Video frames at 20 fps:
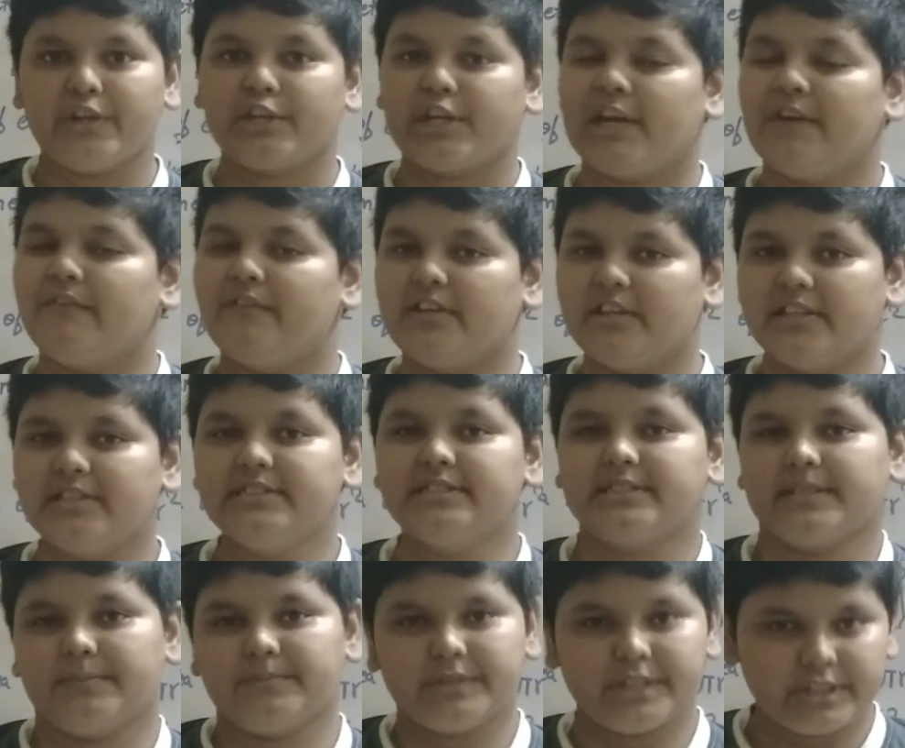you have learned
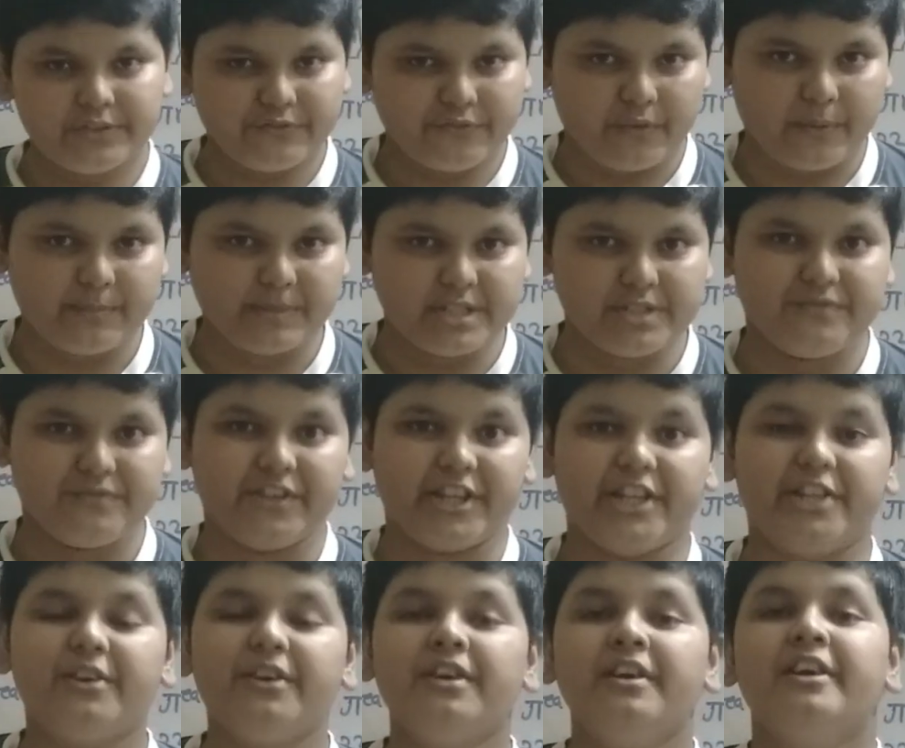something from this
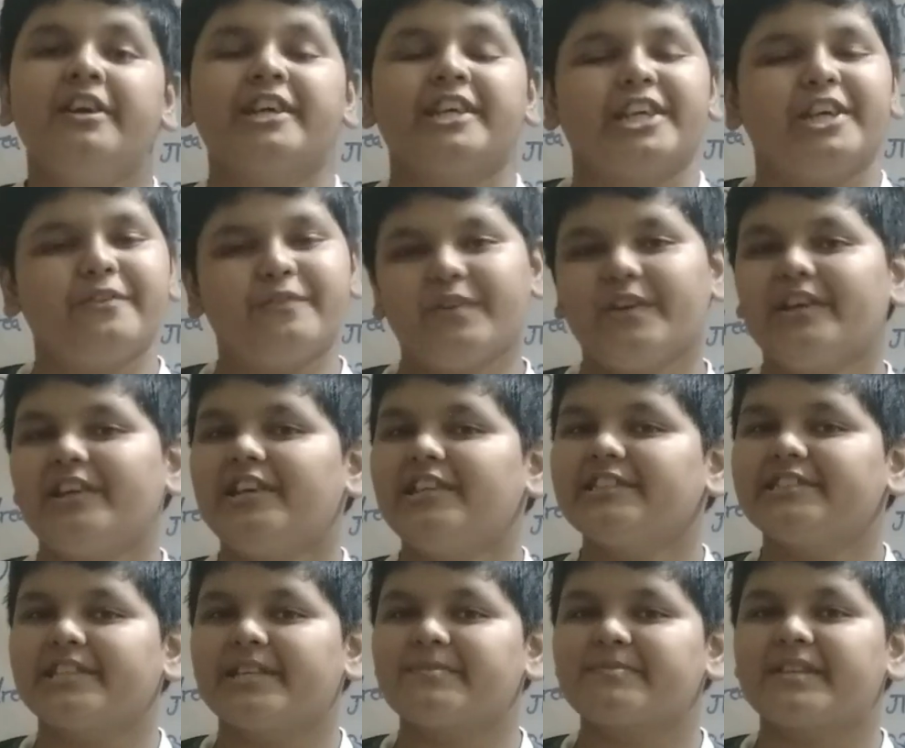video. If you learned
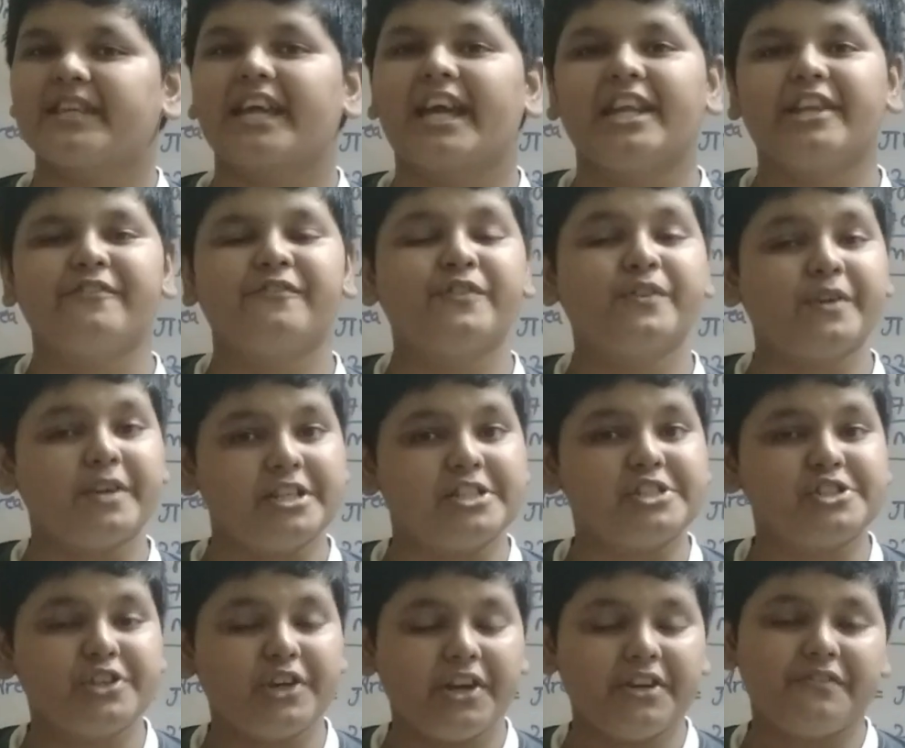something and if you
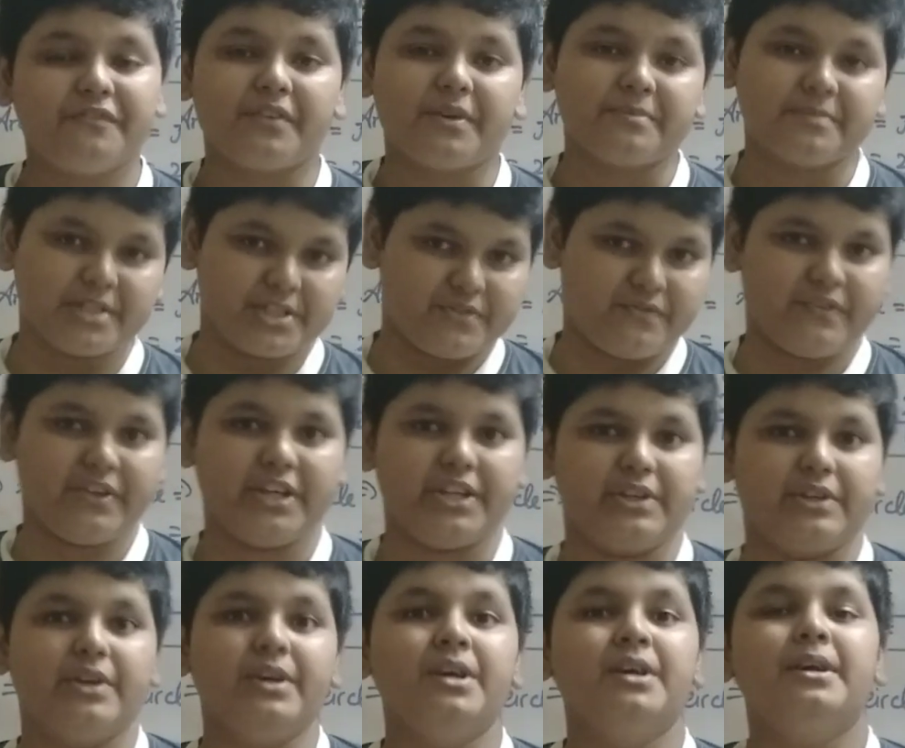enjoyed from this
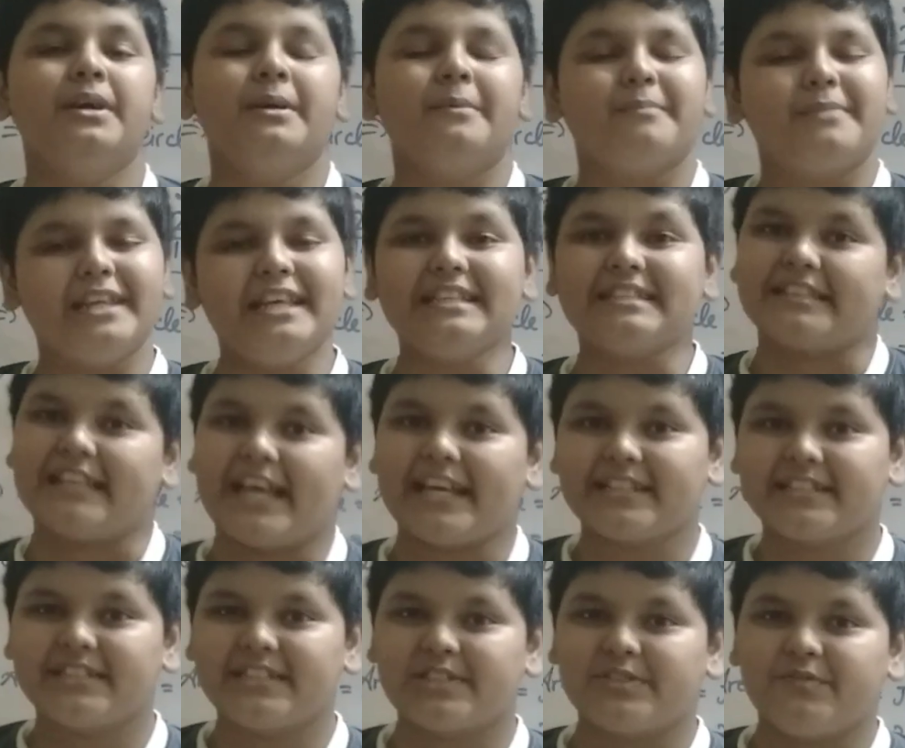video, please like
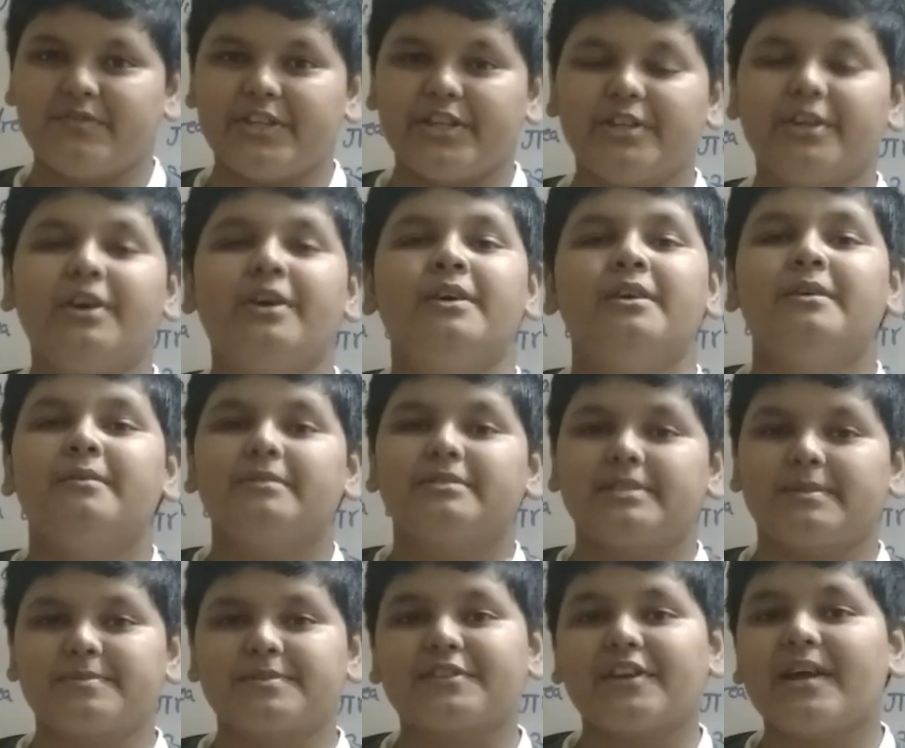this video,
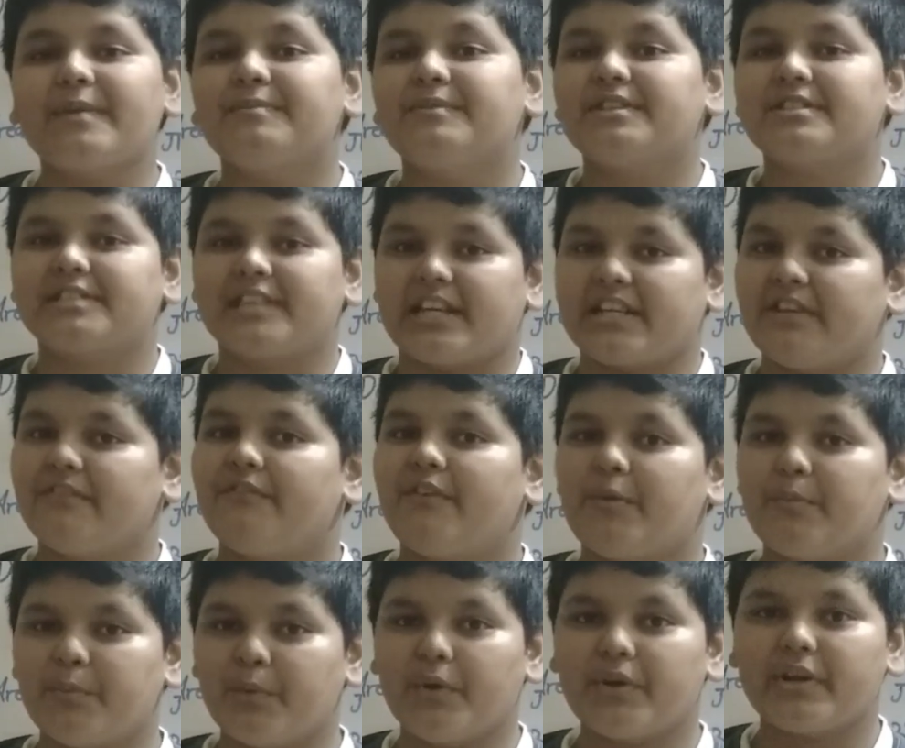subscribe this channel for
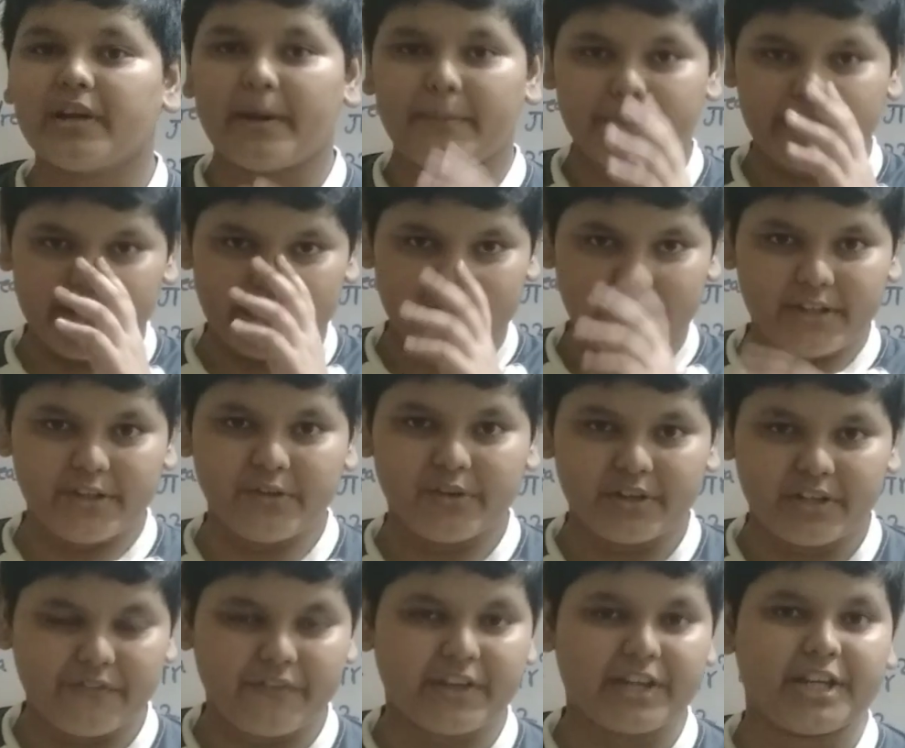more updated
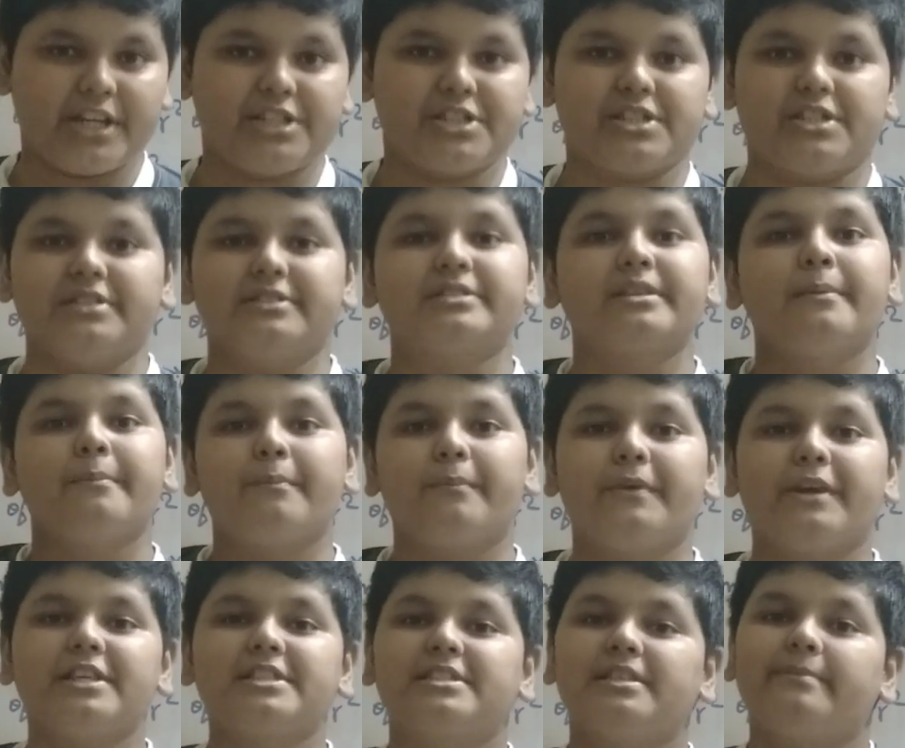notifications,
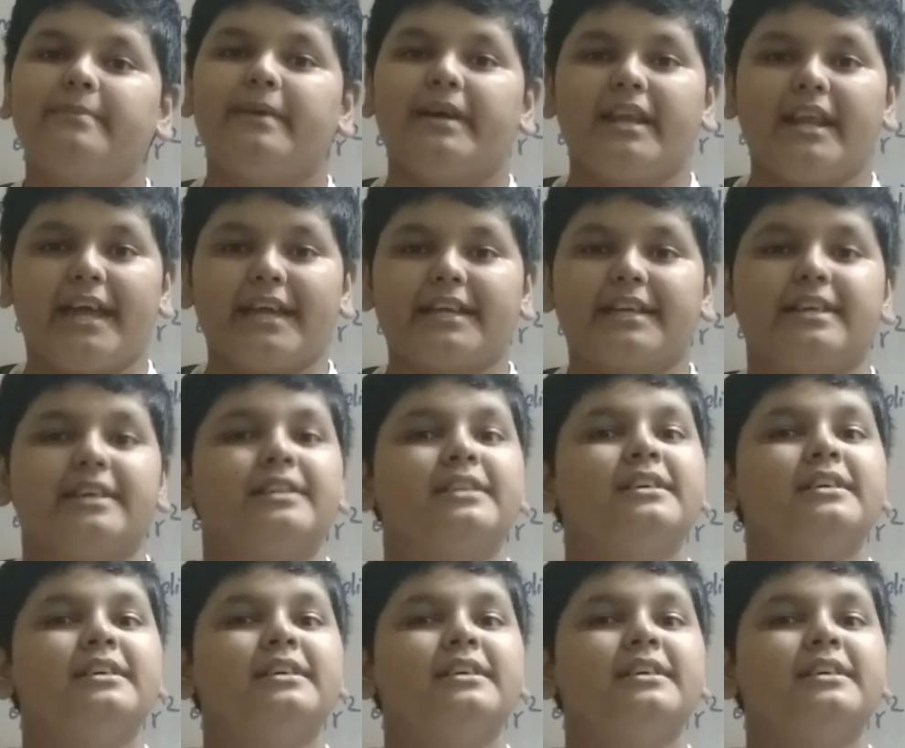press the bell icon.